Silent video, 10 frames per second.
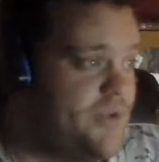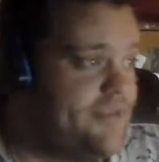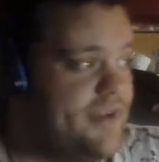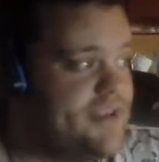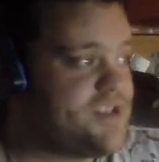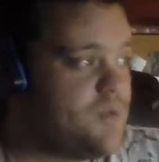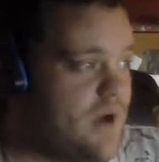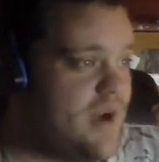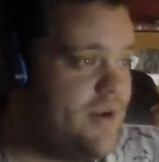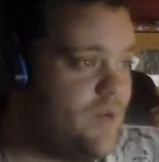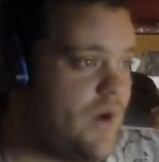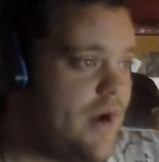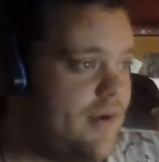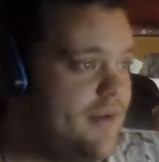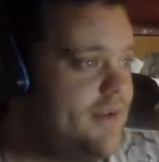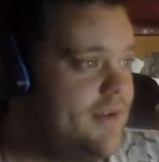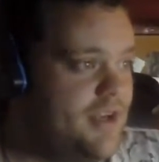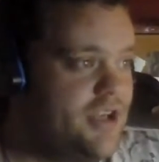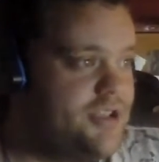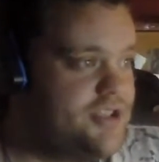things throughout it were
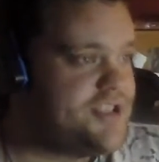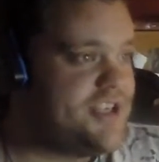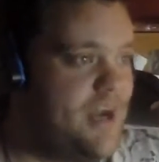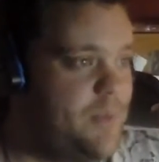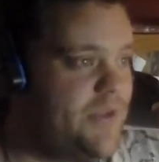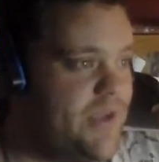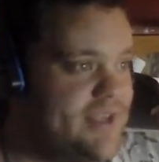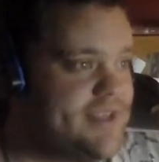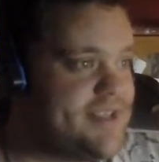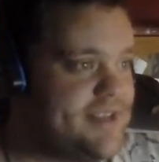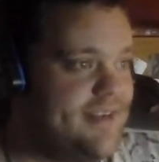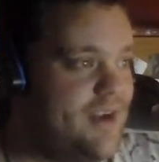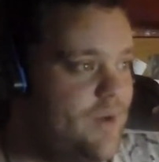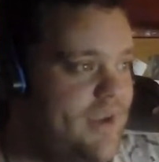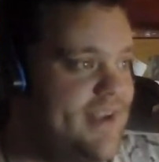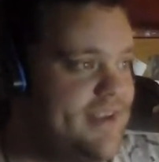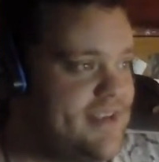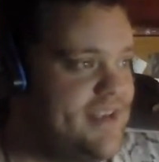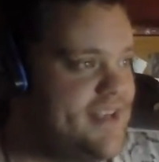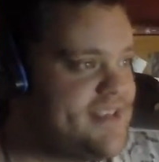just a couple things,
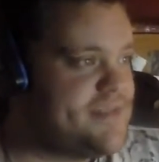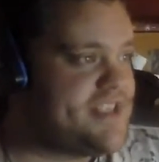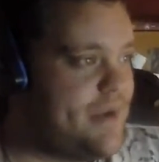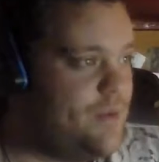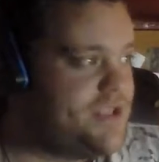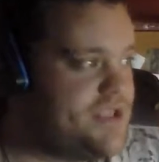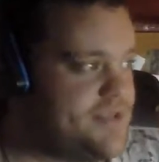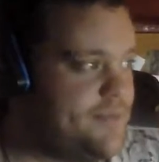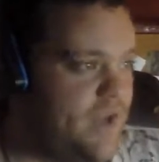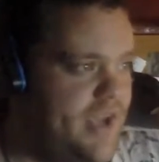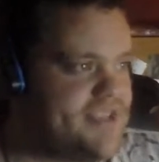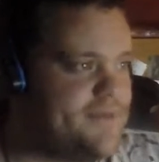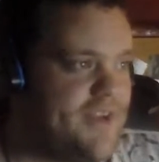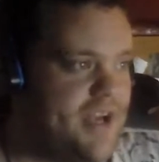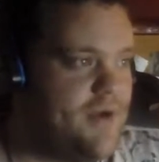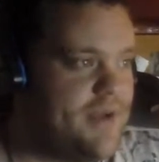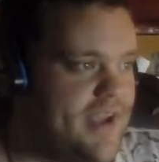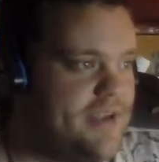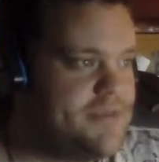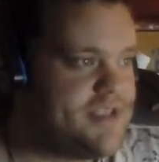eating some sandwiches, playing some video
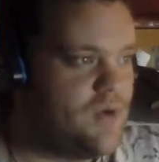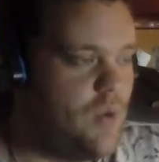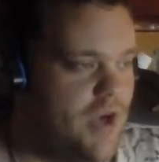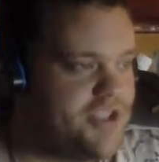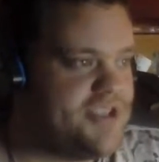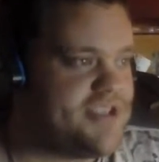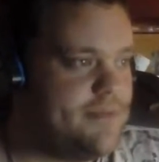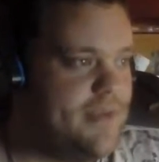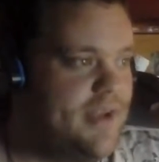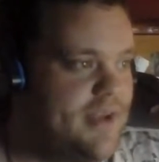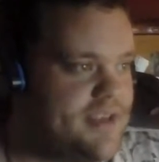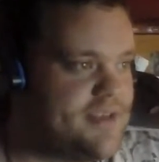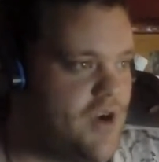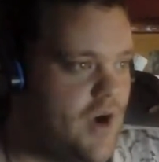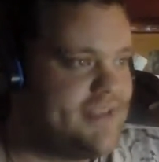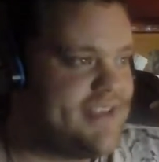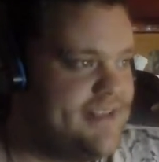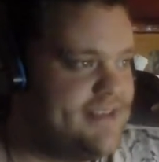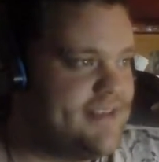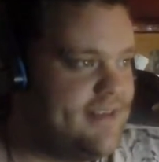games, watching some
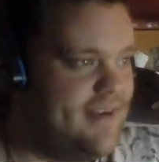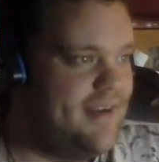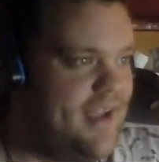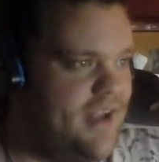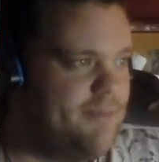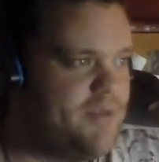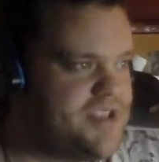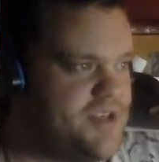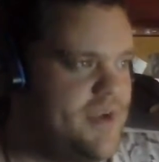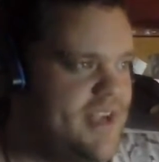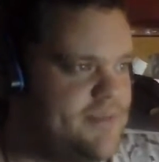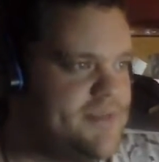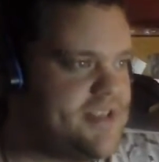content, and pursuing intimacy.